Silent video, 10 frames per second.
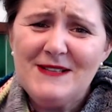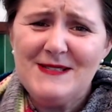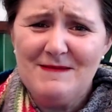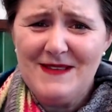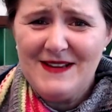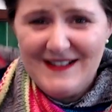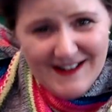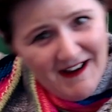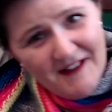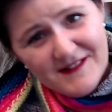something and
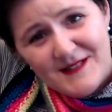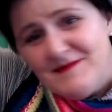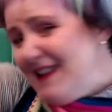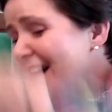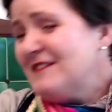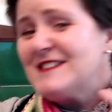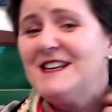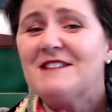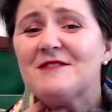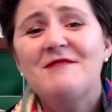not have somebody else
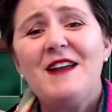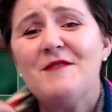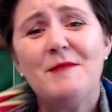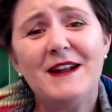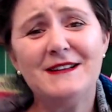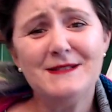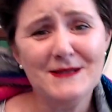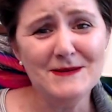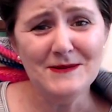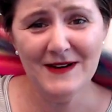here to rave about it
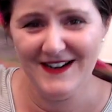too.